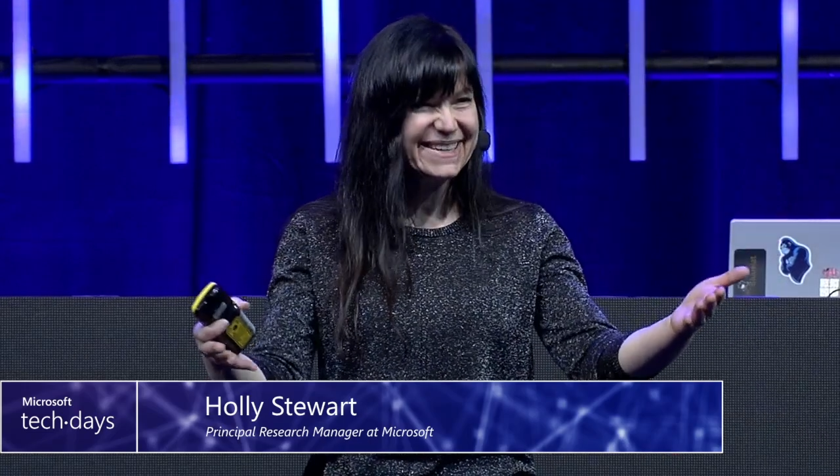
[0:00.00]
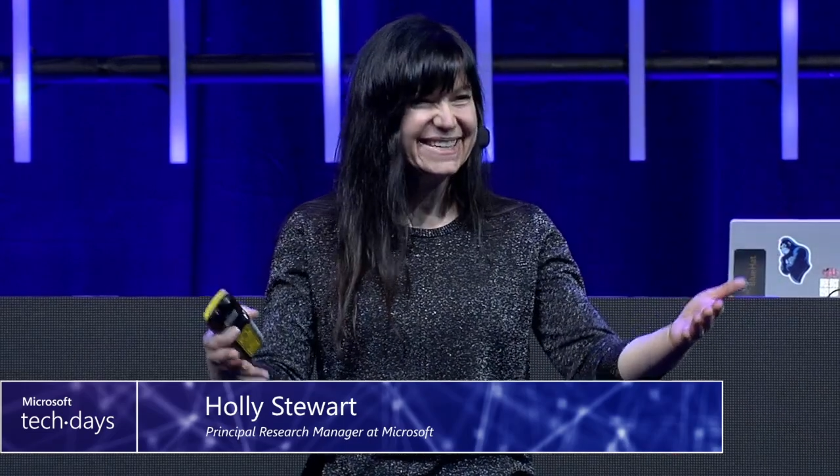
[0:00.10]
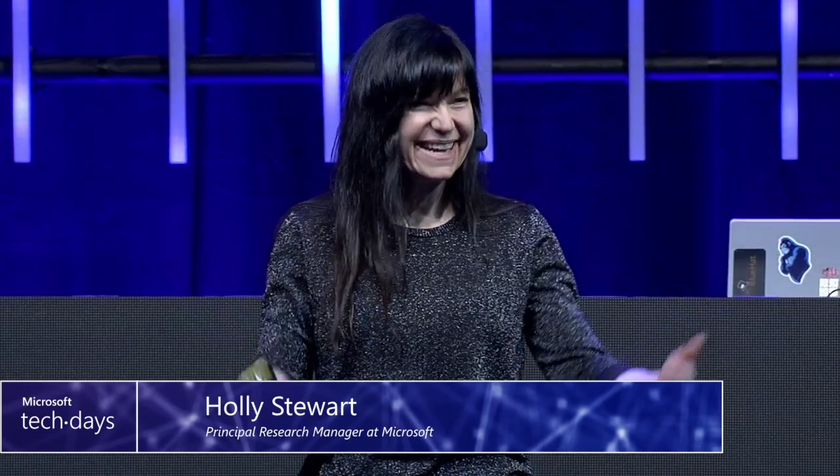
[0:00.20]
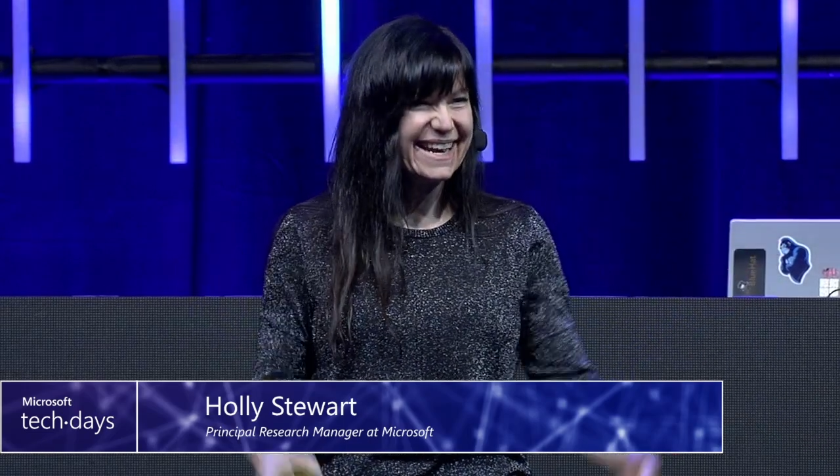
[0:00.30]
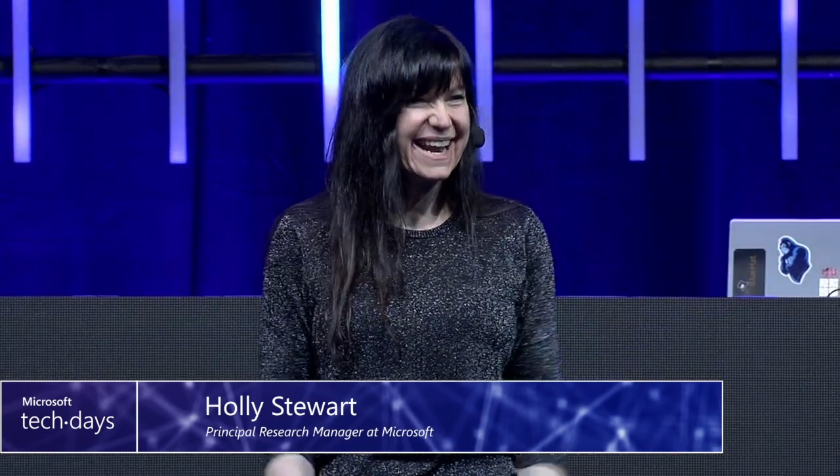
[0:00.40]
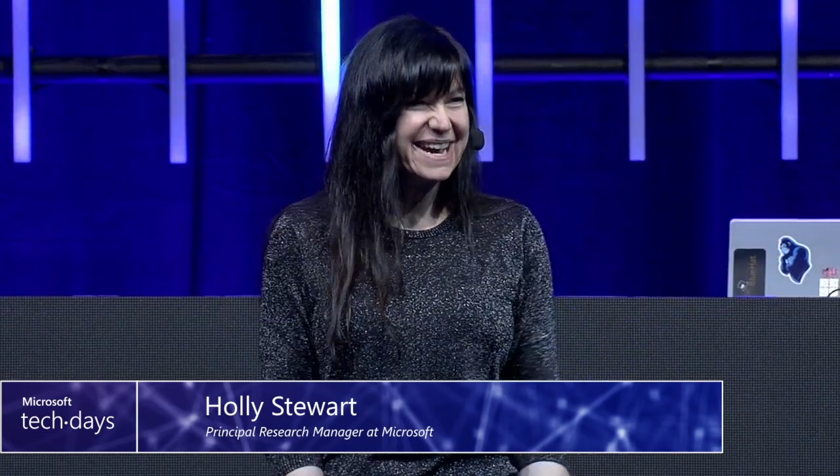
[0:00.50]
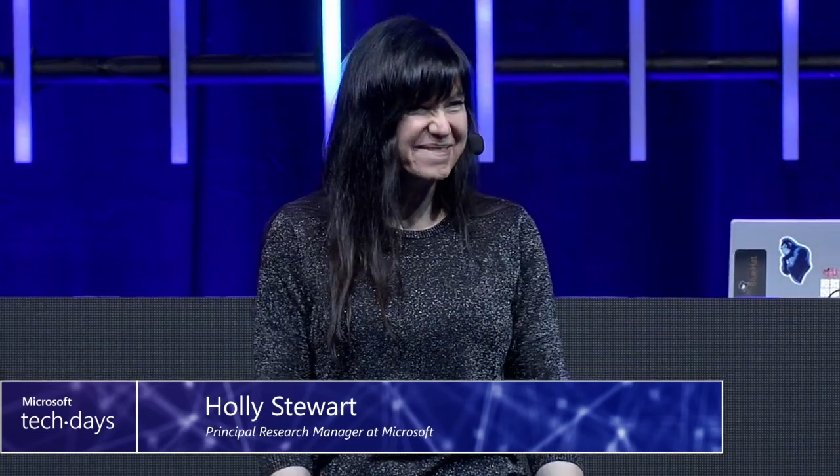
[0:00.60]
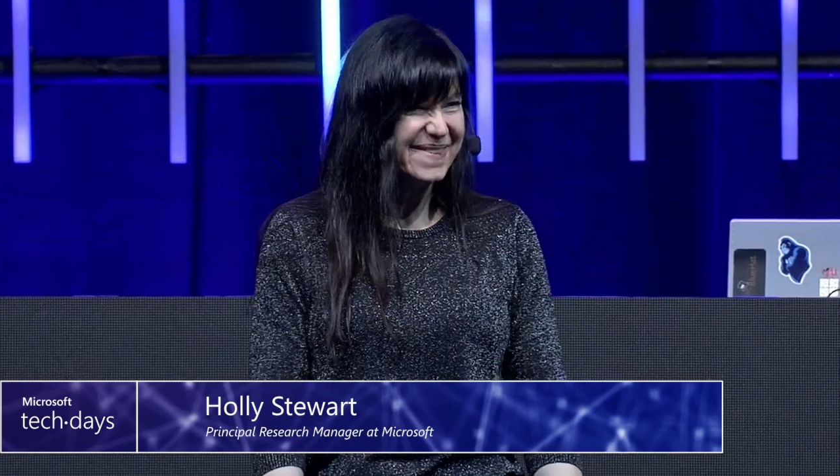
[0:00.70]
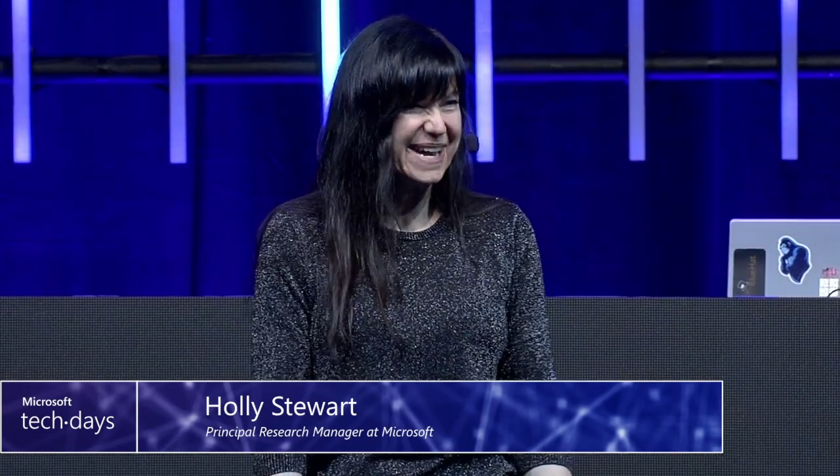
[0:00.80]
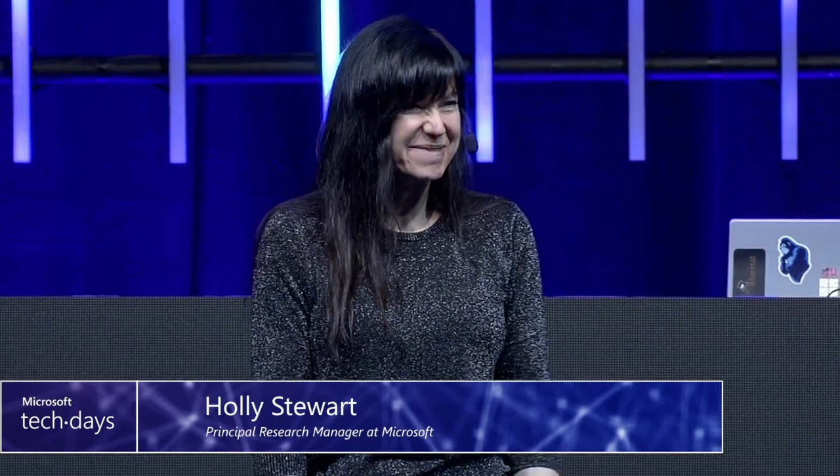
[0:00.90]
at 9
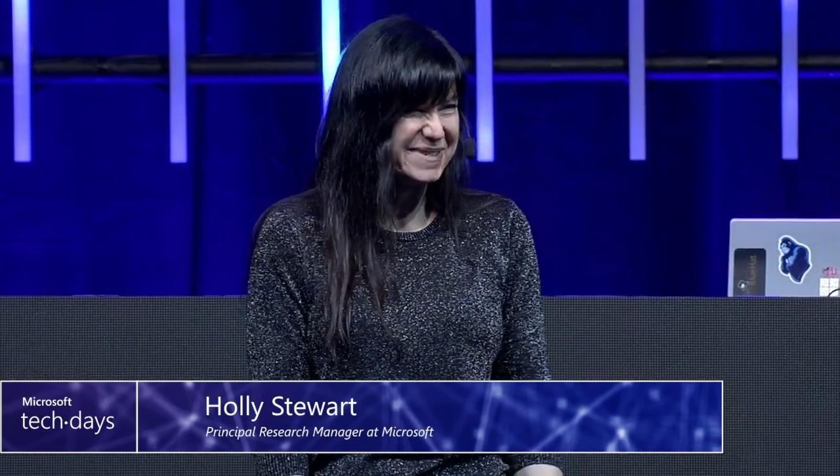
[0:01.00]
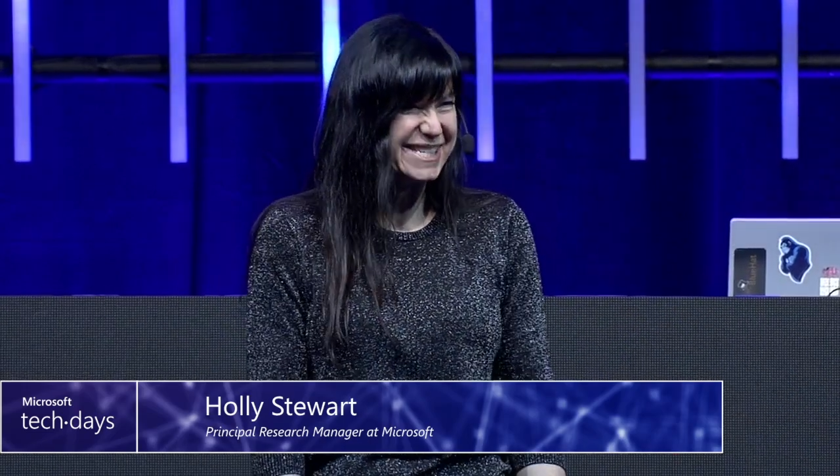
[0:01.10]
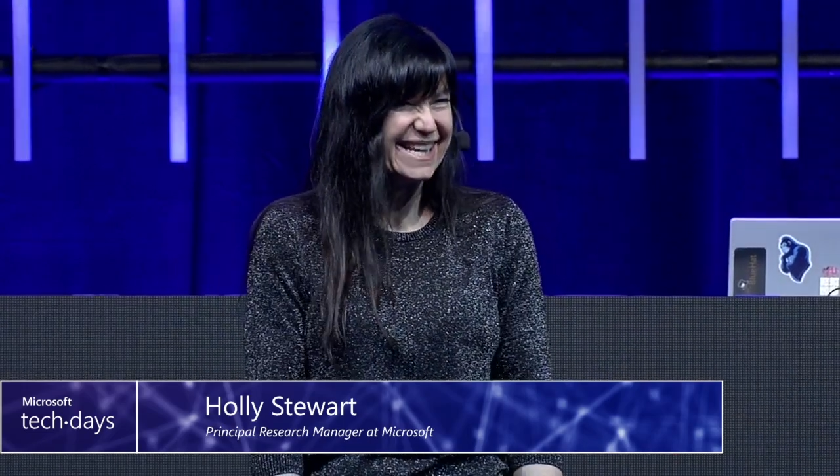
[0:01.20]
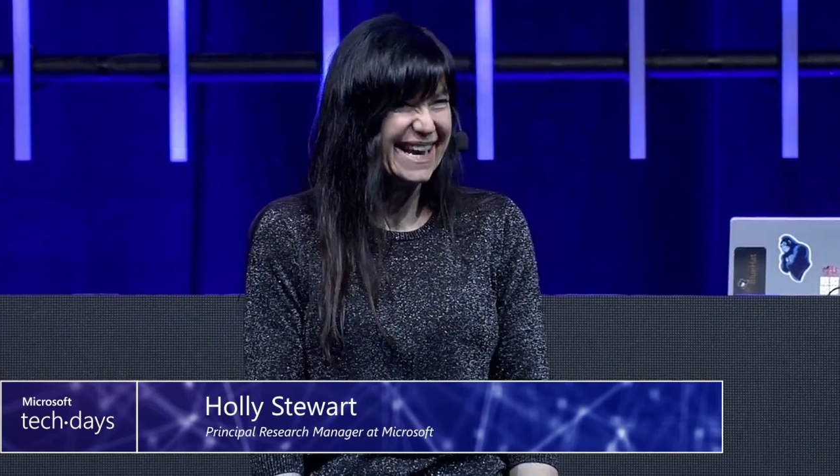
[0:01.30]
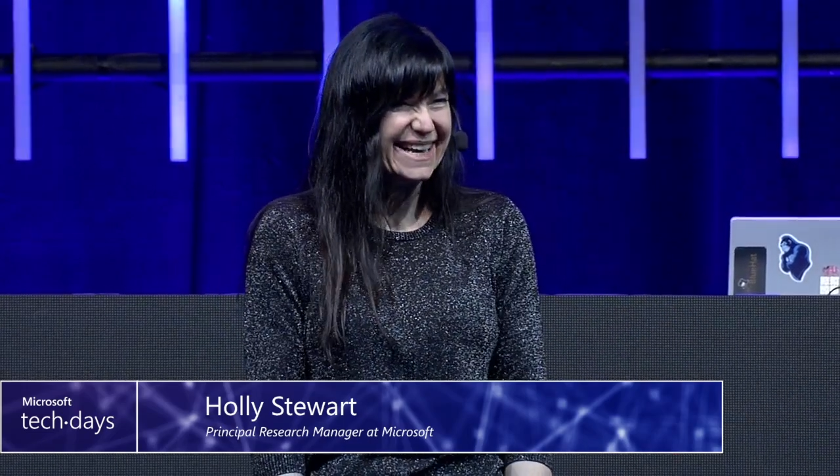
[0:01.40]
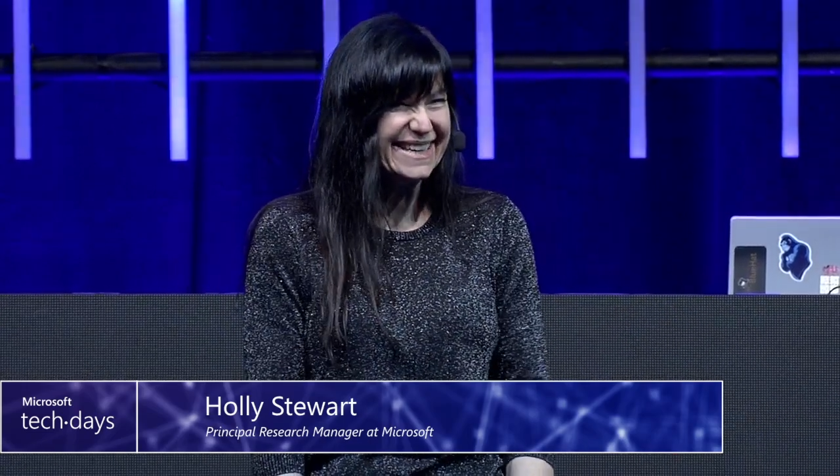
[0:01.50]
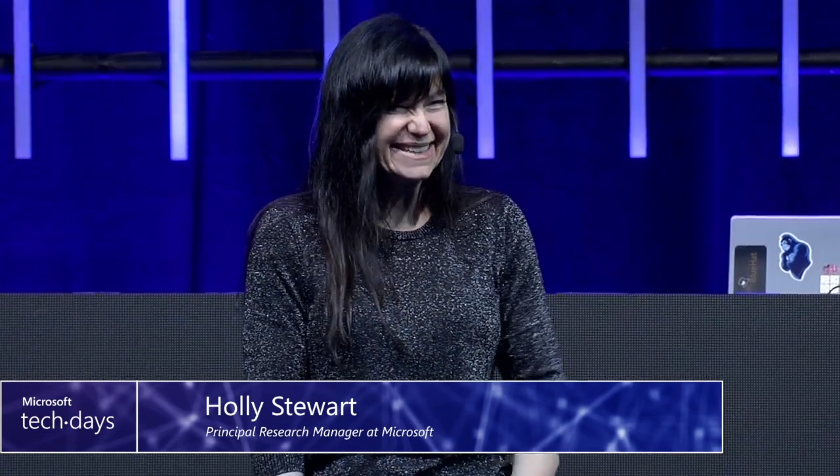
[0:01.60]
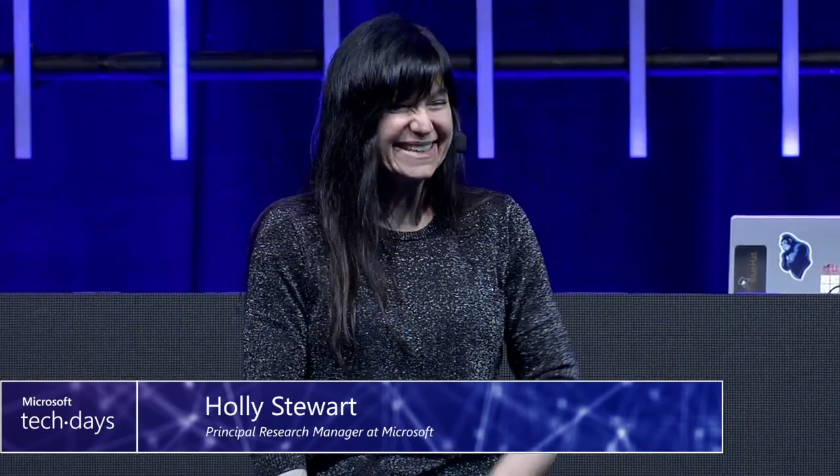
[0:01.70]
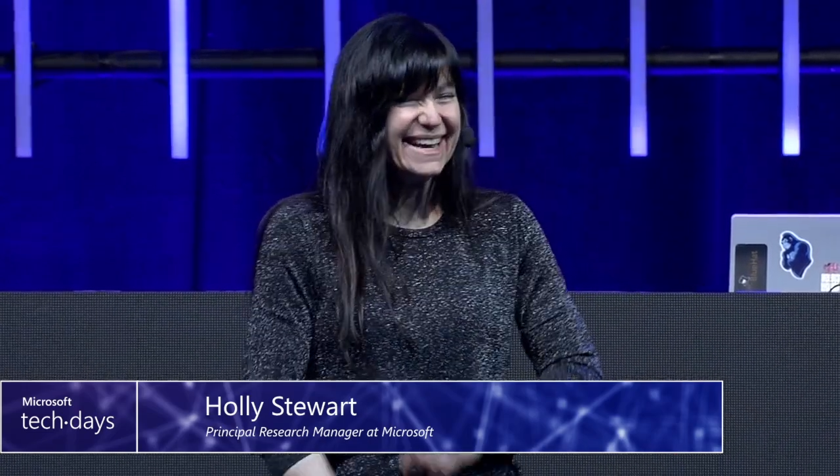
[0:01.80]
a.m. I appreciate it.